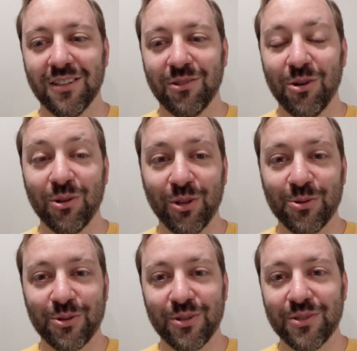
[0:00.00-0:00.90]
grow
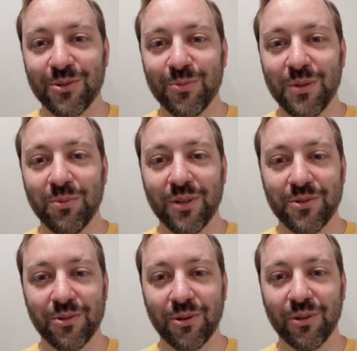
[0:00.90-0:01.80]
closer to people
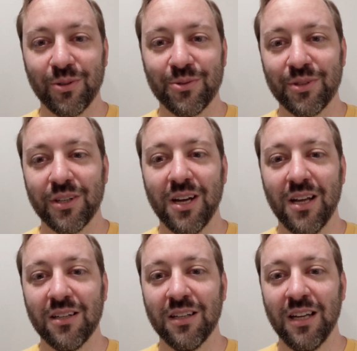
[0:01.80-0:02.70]
as you grow closer to
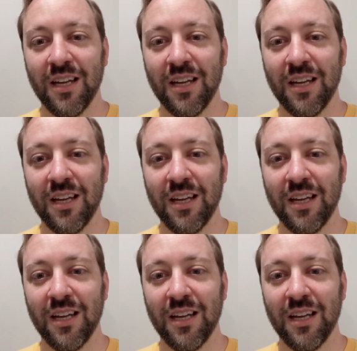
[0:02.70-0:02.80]
God.